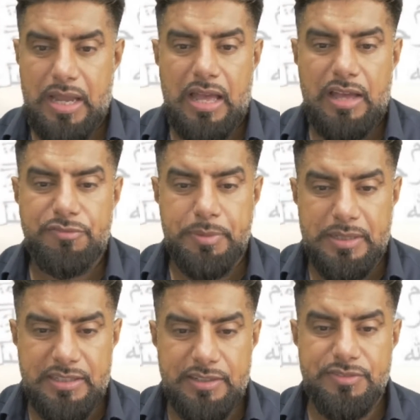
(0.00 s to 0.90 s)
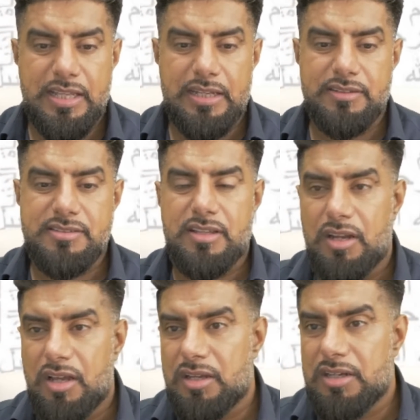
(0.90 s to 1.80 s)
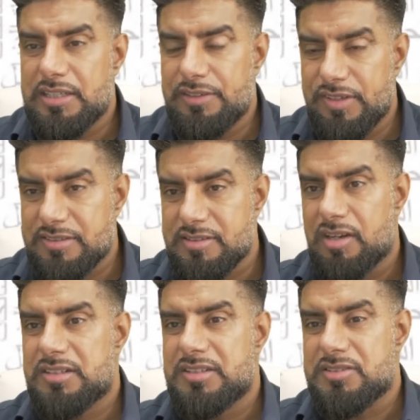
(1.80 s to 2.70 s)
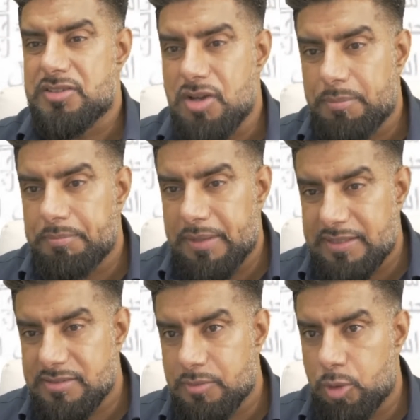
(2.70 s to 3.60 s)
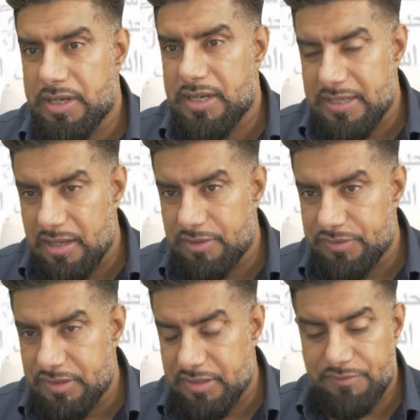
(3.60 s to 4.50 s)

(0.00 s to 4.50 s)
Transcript: have believed that leaving salah does not make someone a kafir.